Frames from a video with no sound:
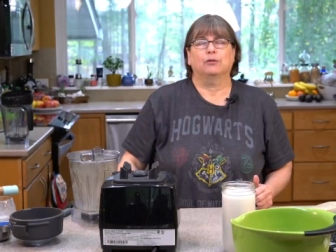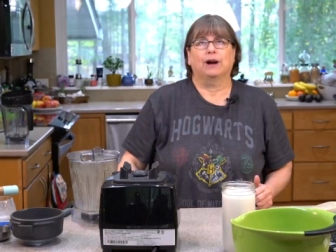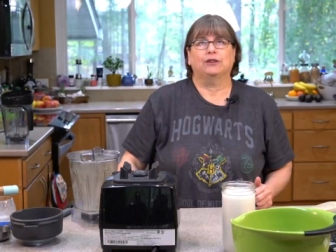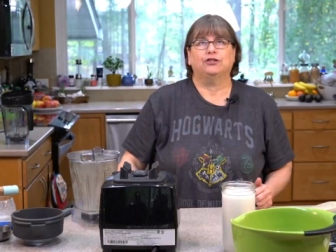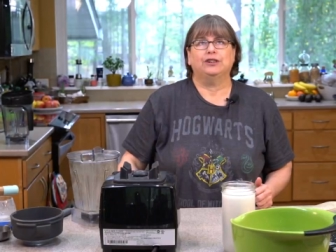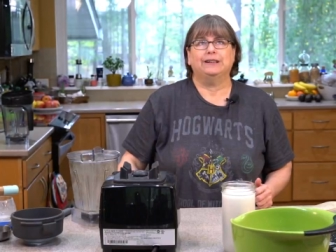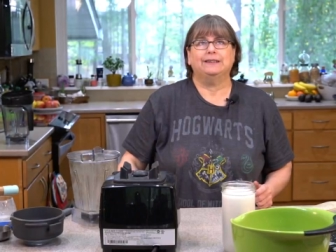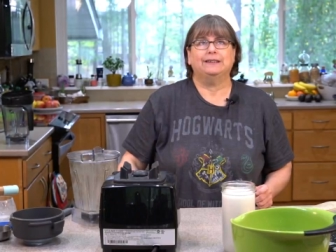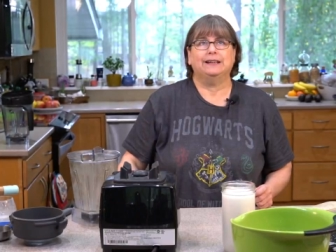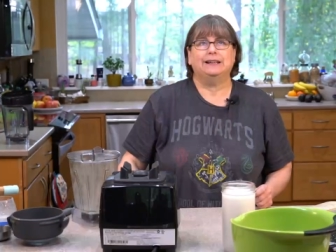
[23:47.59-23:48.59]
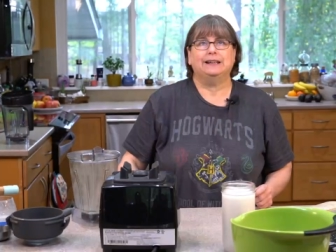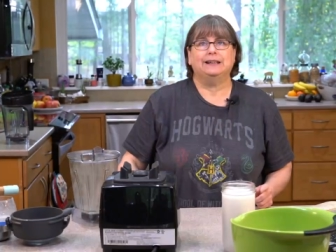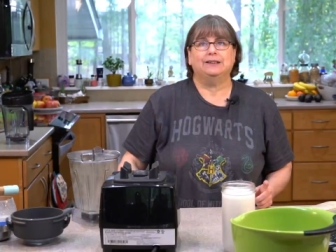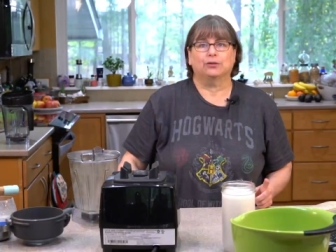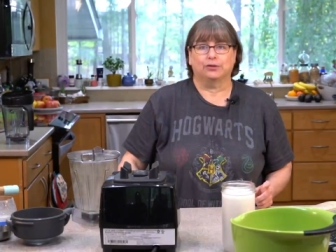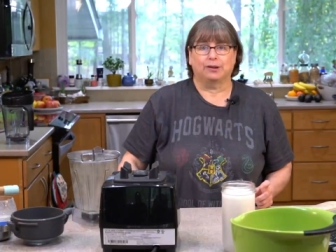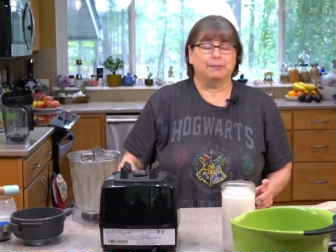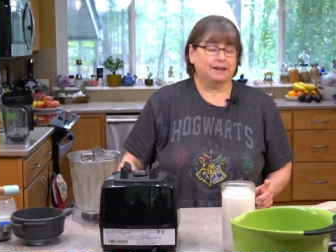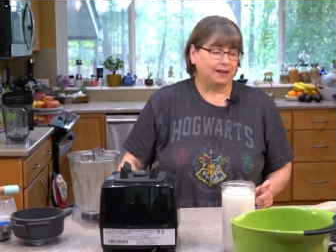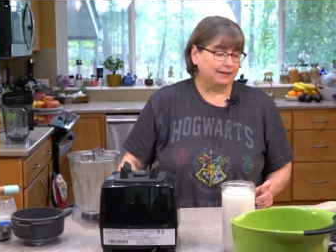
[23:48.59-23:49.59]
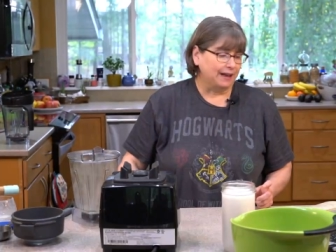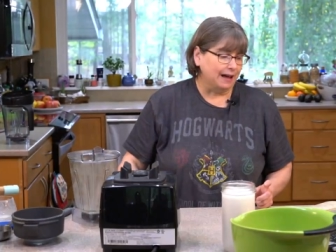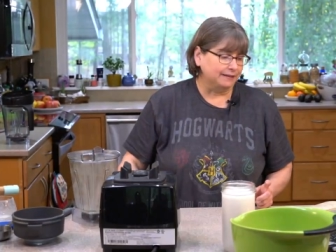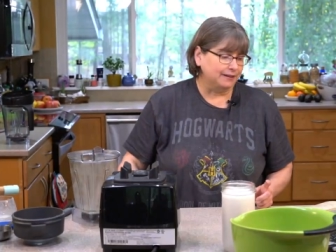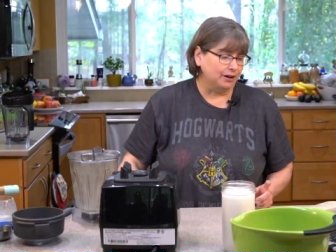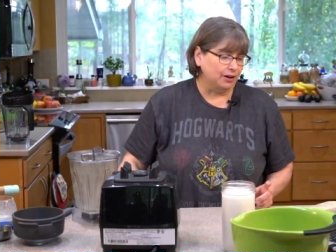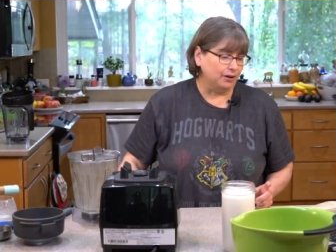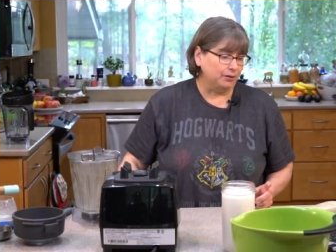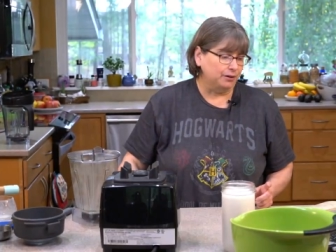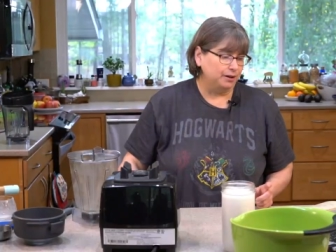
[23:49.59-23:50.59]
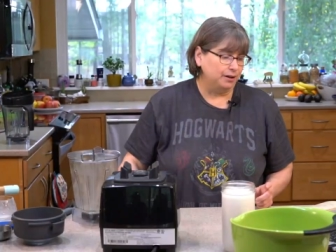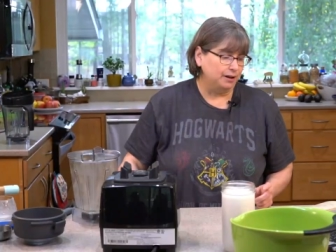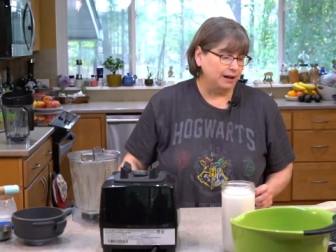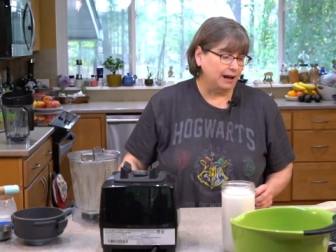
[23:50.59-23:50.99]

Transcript: ground chia seeds or something like that too.